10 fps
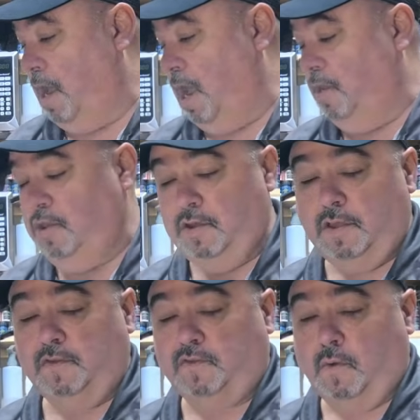and you
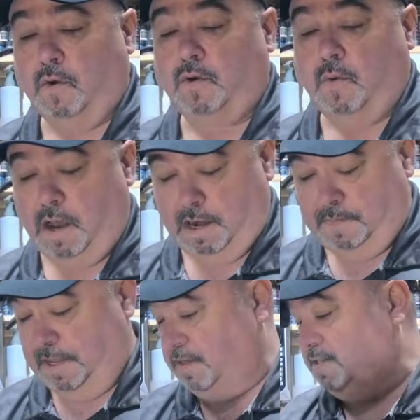can store quite a
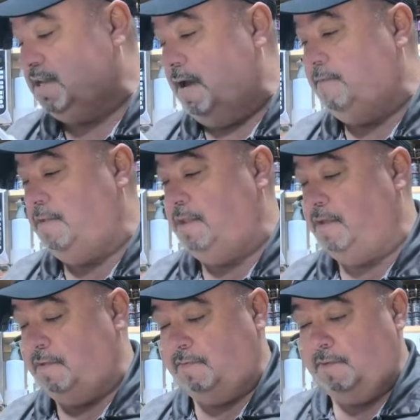bit of stuff in
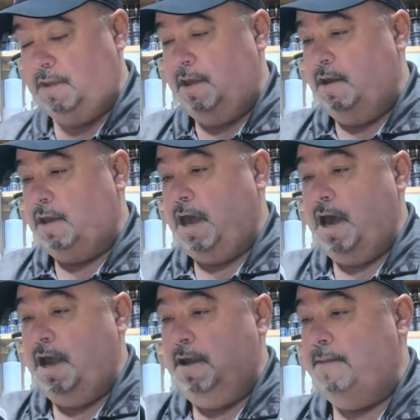this,
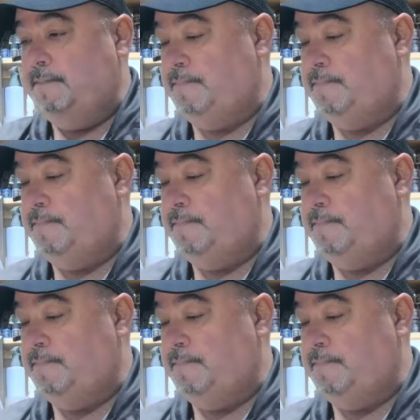okay?